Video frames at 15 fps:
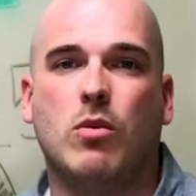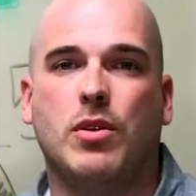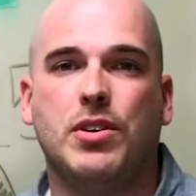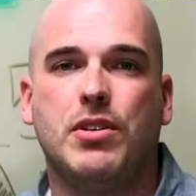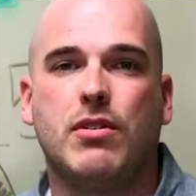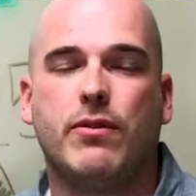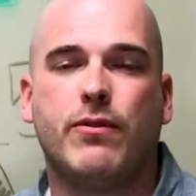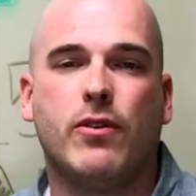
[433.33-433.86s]
We'll
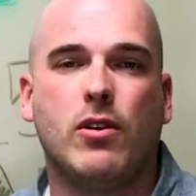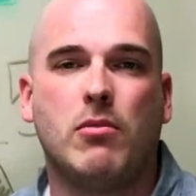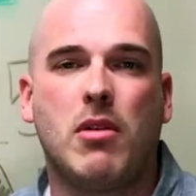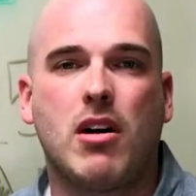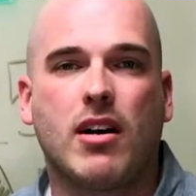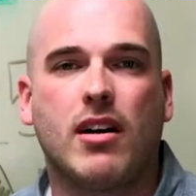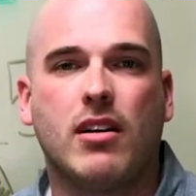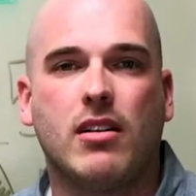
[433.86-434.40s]
do a full
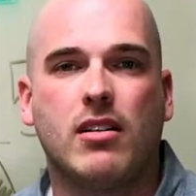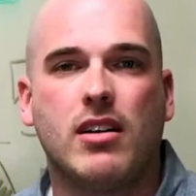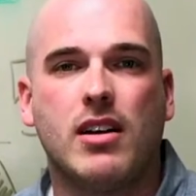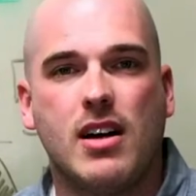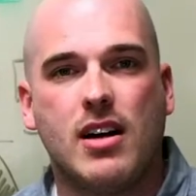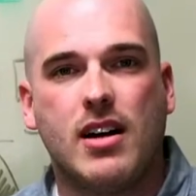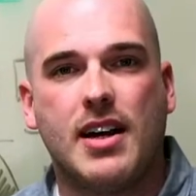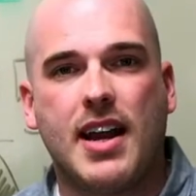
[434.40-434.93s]
market
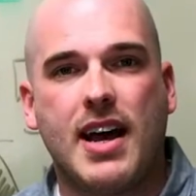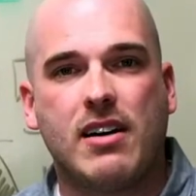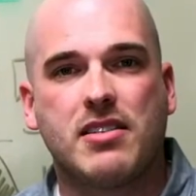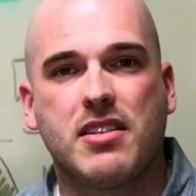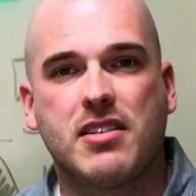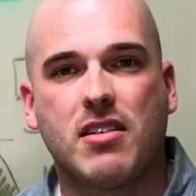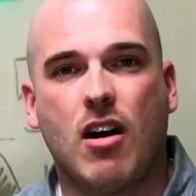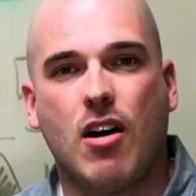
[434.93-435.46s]

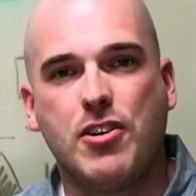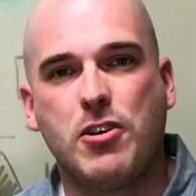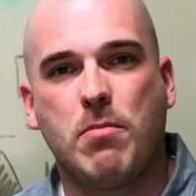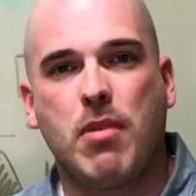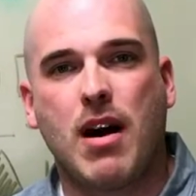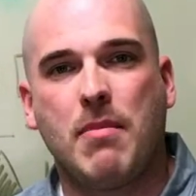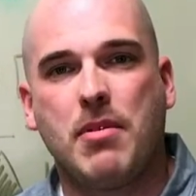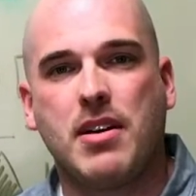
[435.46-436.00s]
analysis on your
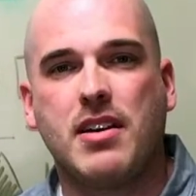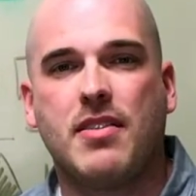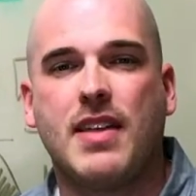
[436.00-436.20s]
property.